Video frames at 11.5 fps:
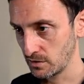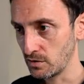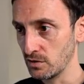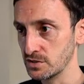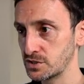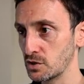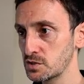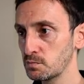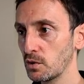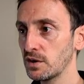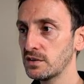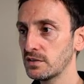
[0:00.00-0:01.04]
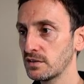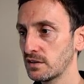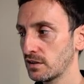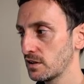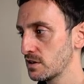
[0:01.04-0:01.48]
called certsploit.
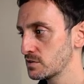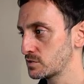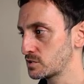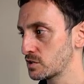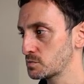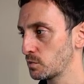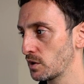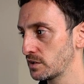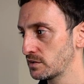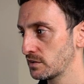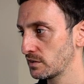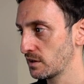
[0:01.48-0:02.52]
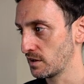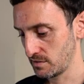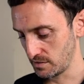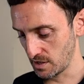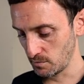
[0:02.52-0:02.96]
So certsploit,
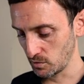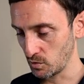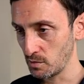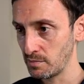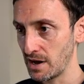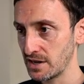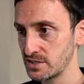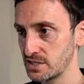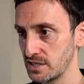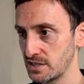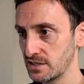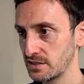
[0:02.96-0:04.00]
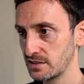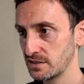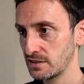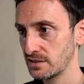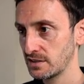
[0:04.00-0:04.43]
and then we'll go Apache,
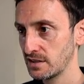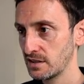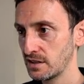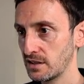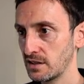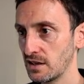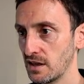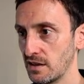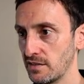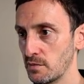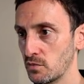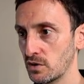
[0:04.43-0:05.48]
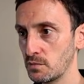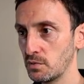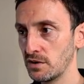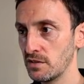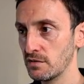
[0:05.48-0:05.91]
and then we're going to
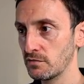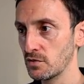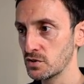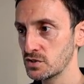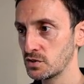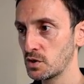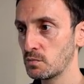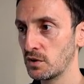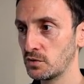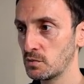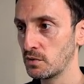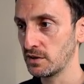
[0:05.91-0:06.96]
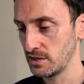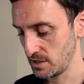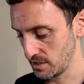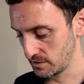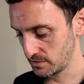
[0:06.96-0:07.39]
put in the version
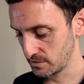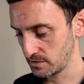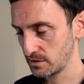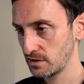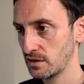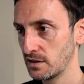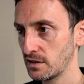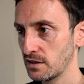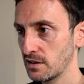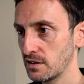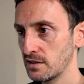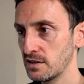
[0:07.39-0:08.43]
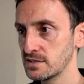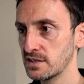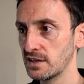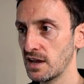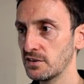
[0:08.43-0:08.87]
2.2.8.
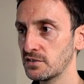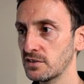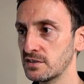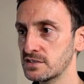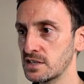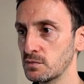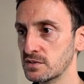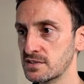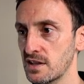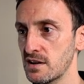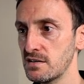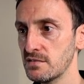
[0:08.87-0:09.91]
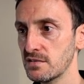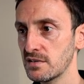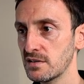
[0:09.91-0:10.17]
Let's hit enter and see what's there.